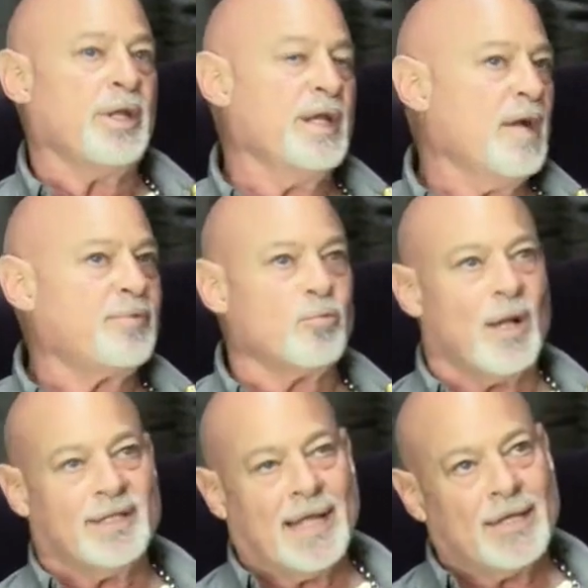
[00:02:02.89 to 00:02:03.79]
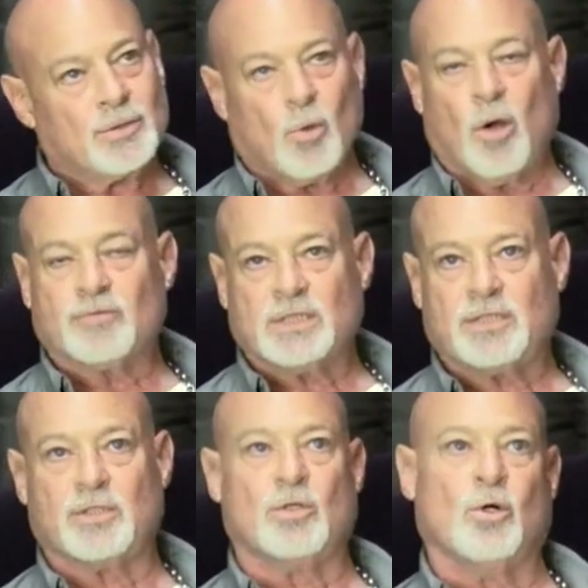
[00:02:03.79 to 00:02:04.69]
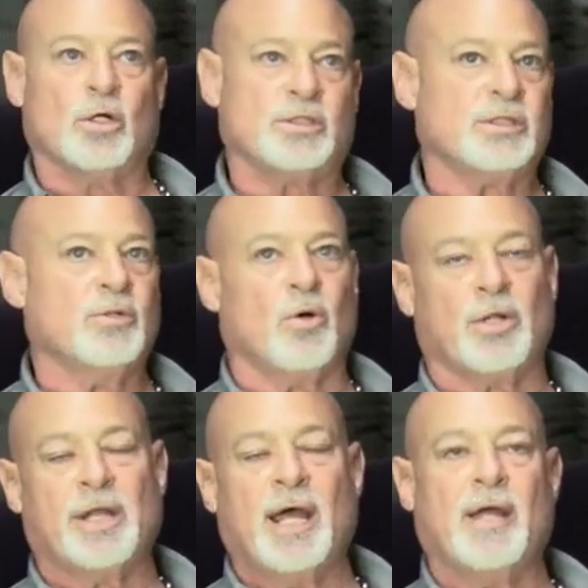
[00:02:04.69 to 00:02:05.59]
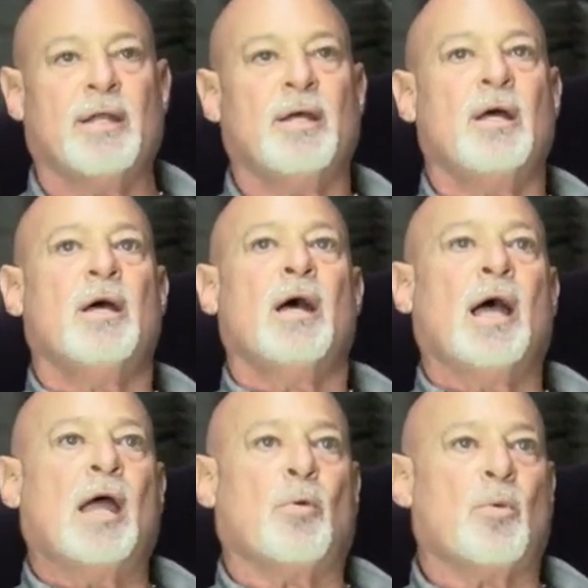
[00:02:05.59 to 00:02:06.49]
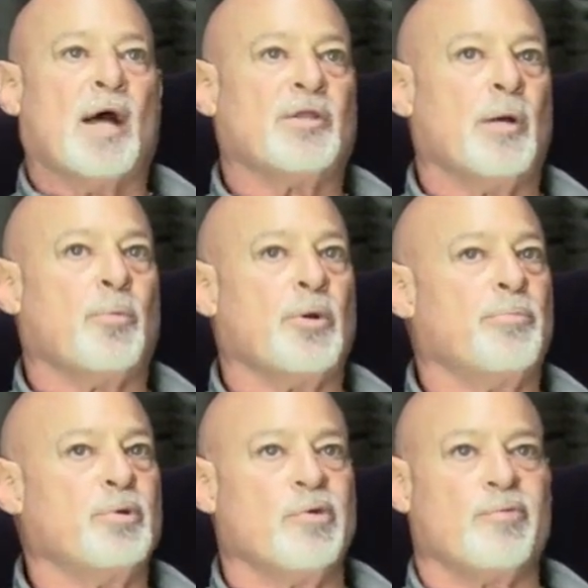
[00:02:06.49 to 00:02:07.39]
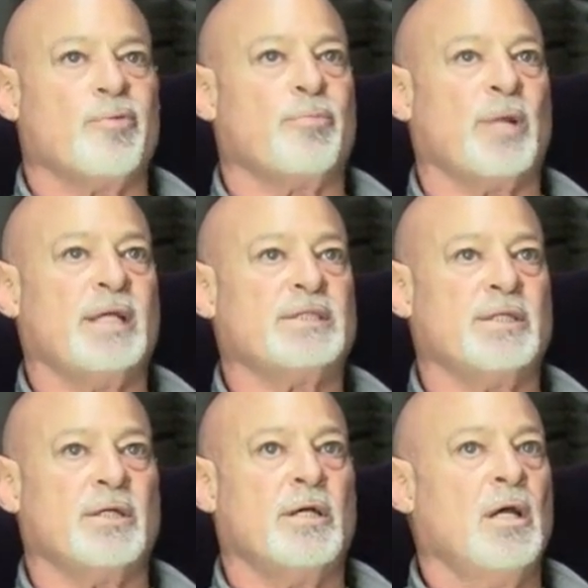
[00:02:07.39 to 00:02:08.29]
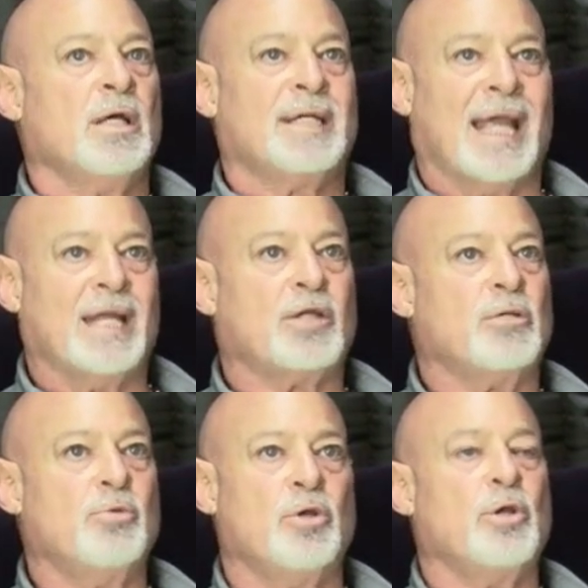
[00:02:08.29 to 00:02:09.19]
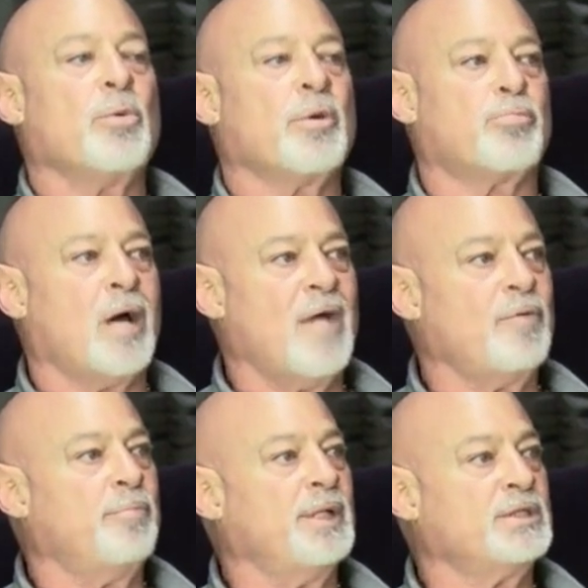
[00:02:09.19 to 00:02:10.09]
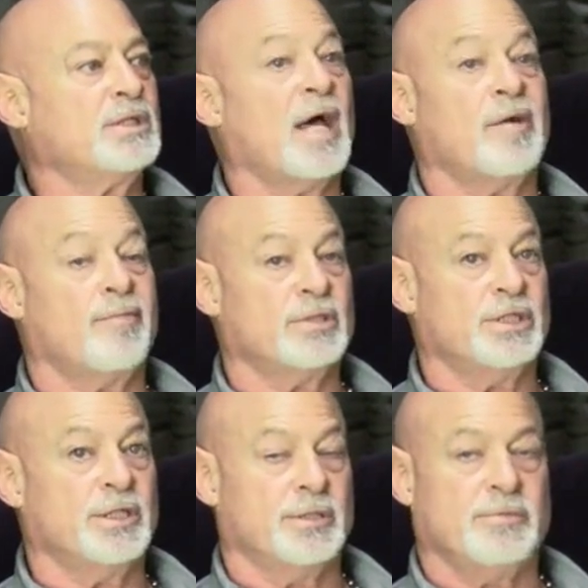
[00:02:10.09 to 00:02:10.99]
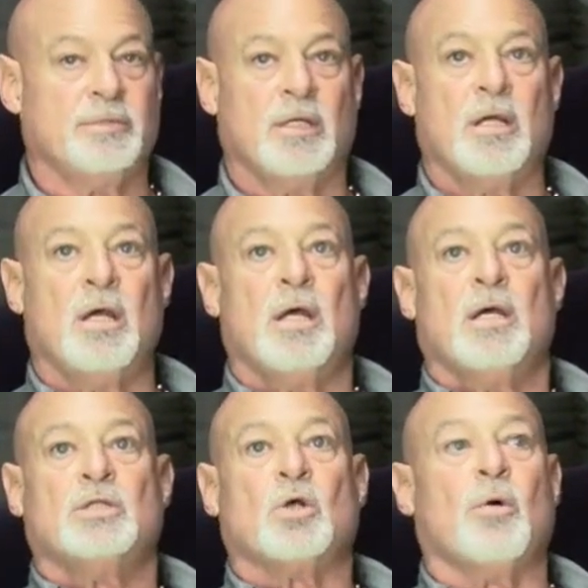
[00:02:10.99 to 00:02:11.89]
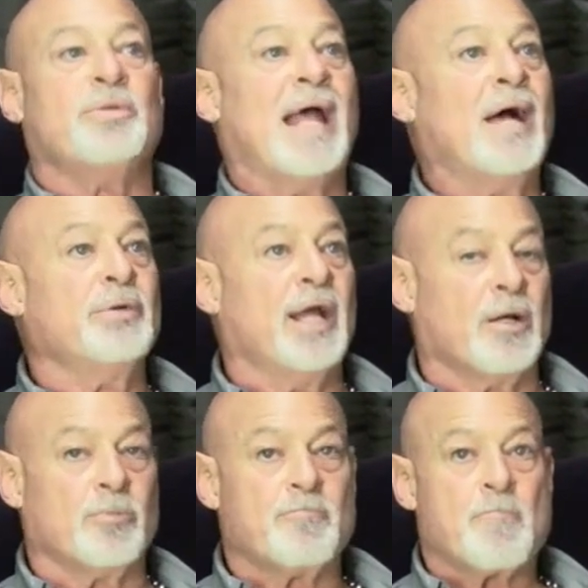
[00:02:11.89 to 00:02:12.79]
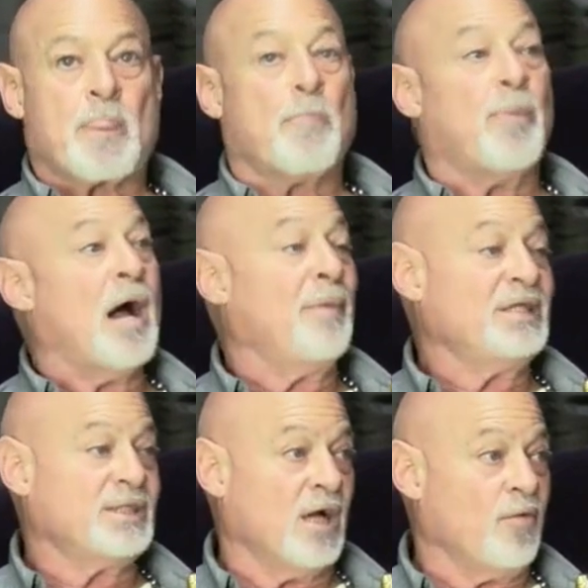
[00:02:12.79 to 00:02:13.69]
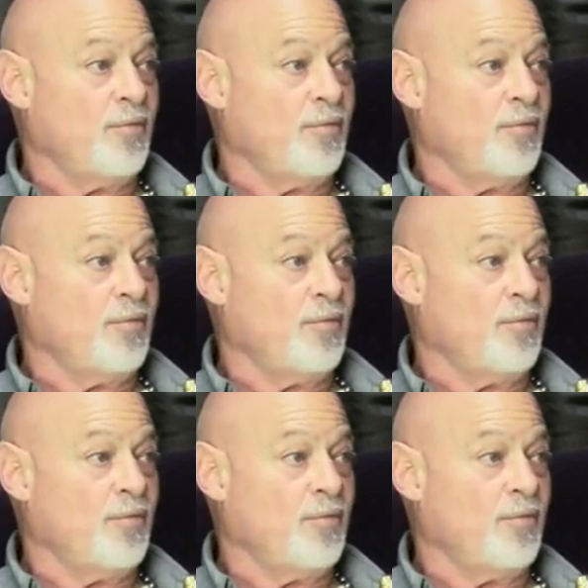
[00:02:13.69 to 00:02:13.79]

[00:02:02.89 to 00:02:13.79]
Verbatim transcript: have to rent out to offset the cost and all of that. And we wound up with a beautiful place in a gated community with a private beach down in Virginia. So I'm down there by myself.